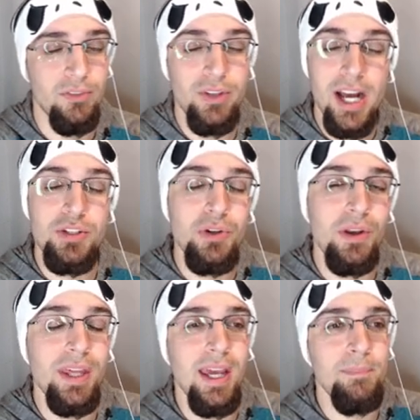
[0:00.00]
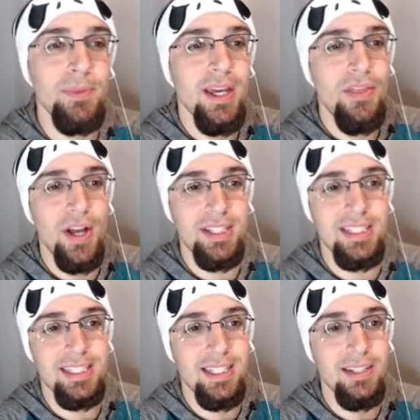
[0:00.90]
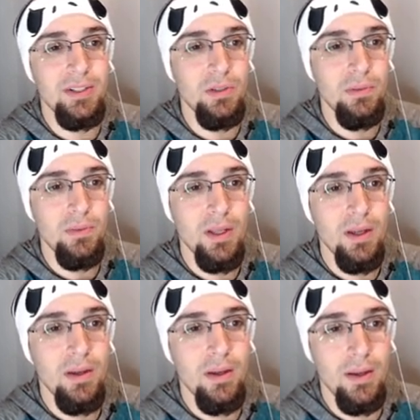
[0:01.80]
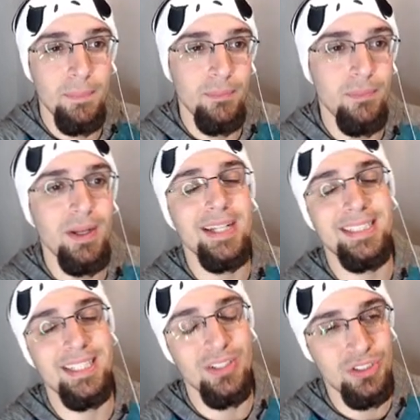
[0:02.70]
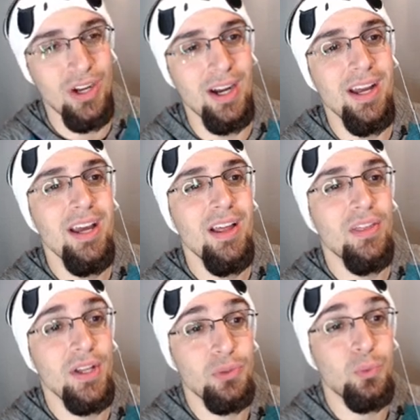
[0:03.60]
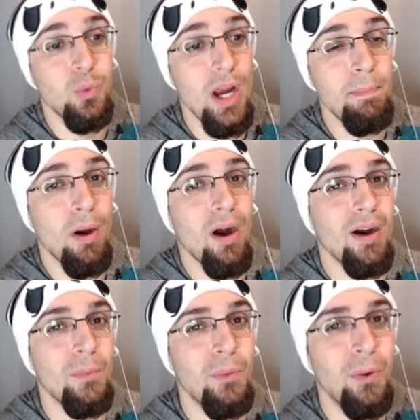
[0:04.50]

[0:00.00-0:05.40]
If you guys are new to the game, that's a skill, uh, but not a skill, sorry. That's a Raid Paw.